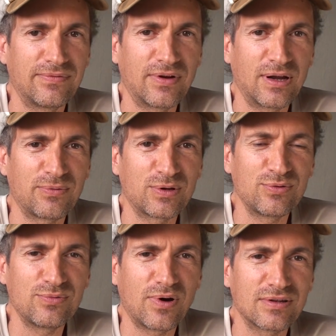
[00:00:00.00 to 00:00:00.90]
for anyone
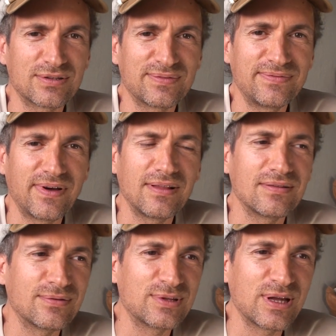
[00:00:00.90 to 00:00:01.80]
who wants to
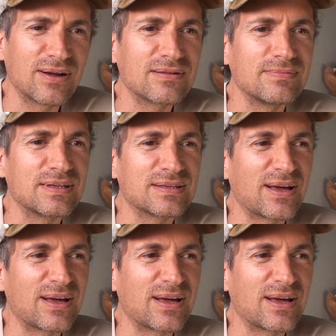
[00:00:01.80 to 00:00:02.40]
follow the argument,